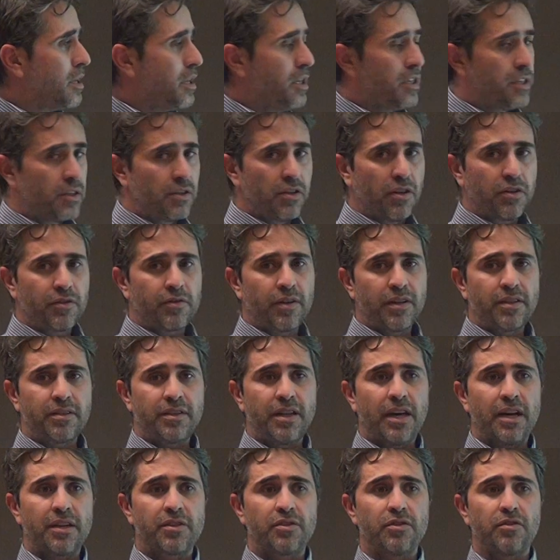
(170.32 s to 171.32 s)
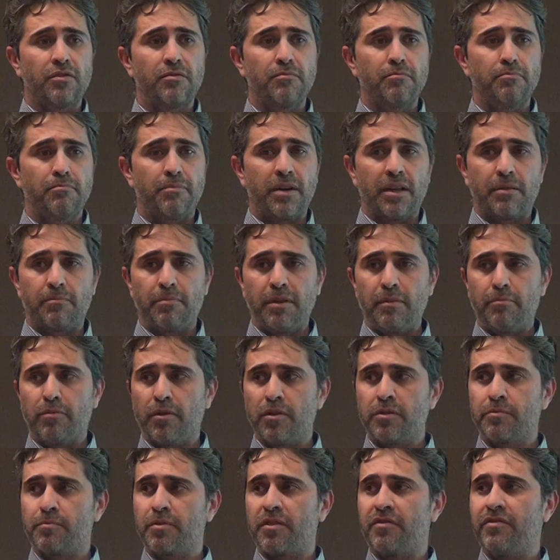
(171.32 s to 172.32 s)
is not transaction, but
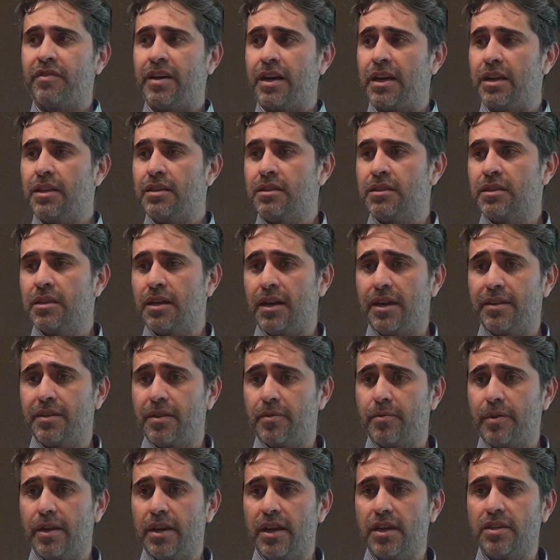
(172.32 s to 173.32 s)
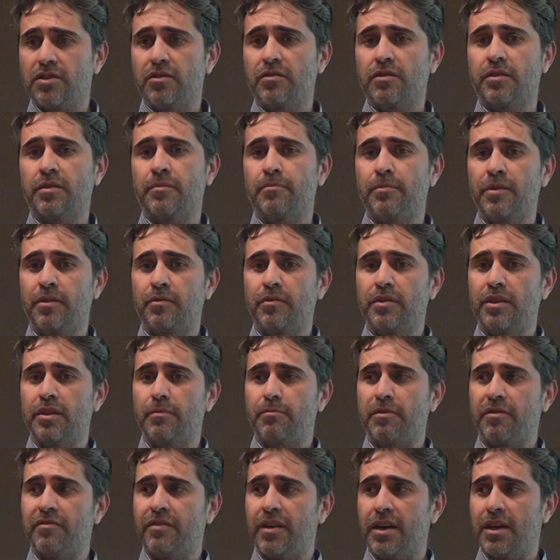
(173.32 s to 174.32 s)
people's profiles and the relationship between the
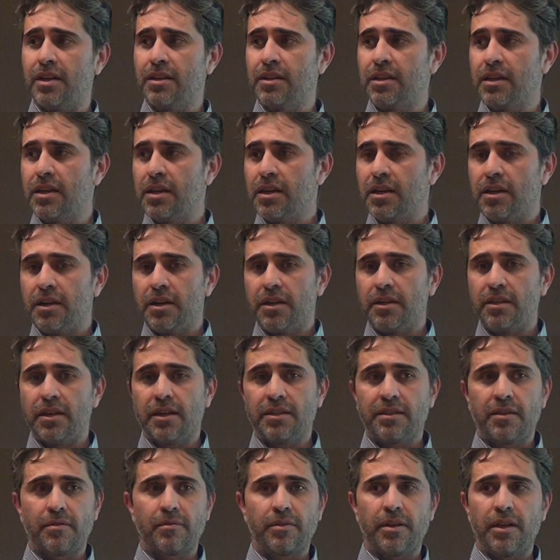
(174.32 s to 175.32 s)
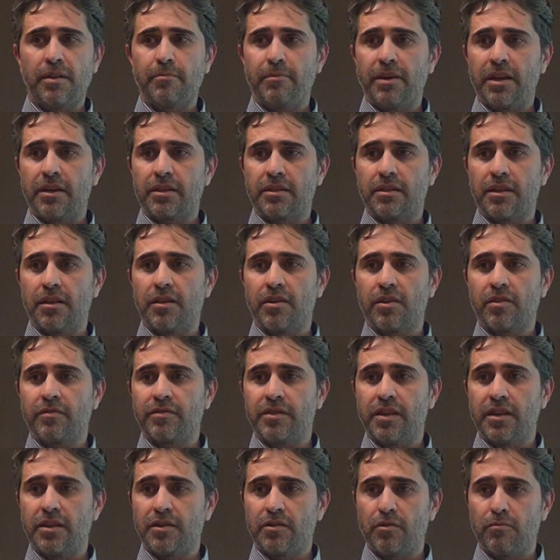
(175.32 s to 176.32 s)
profiles, it doesn't really make a lot of
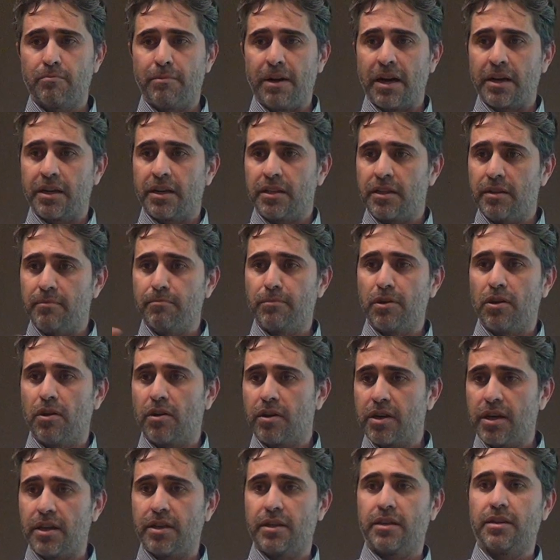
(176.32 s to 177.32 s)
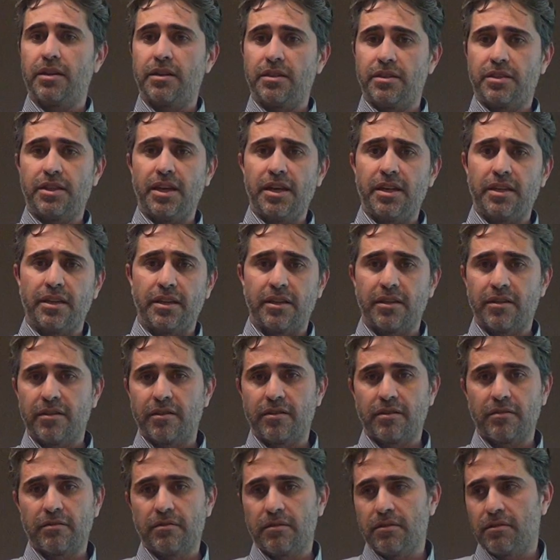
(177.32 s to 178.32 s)
sense to pack it in block and chain.
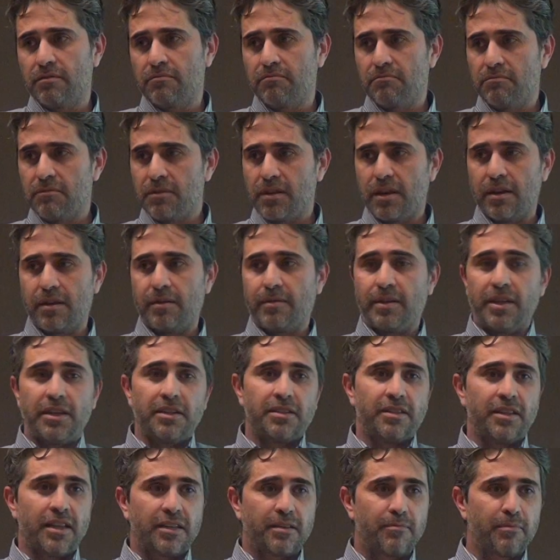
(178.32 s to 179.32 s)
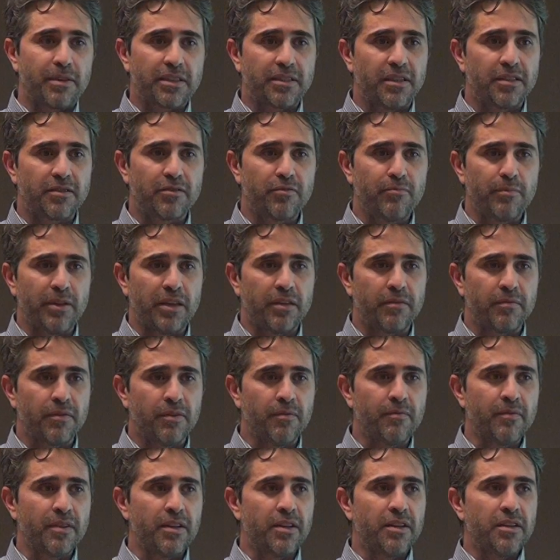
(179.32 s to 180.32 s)
At least it doesn't make sense to me,
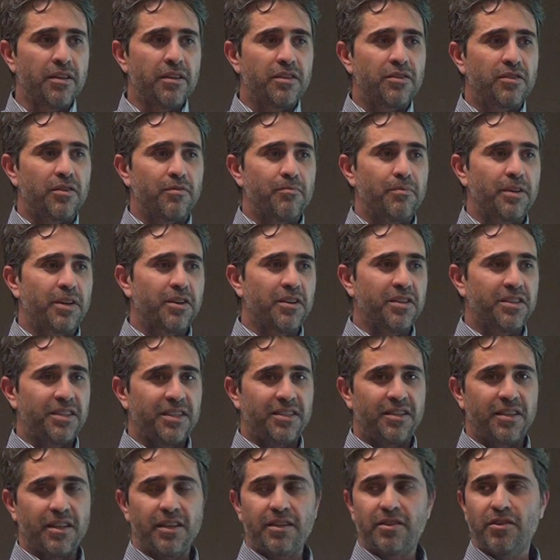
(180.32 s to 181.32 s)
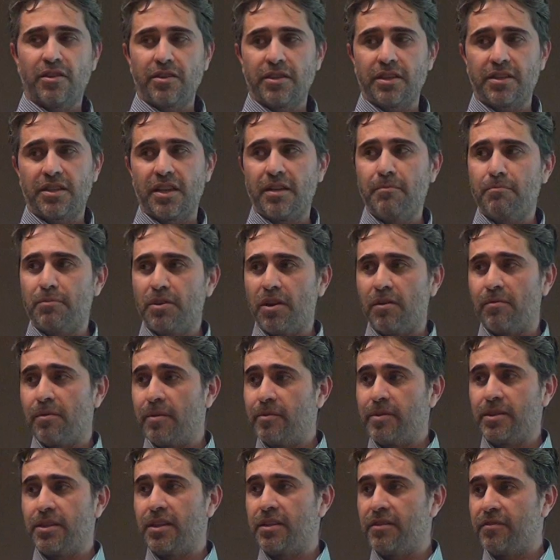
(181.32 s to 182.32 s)
no? So because it's not the same problem,
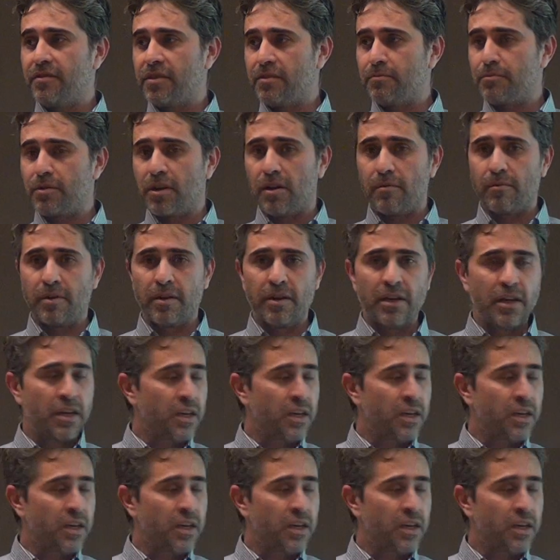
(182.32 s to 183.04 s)
it's a different problem.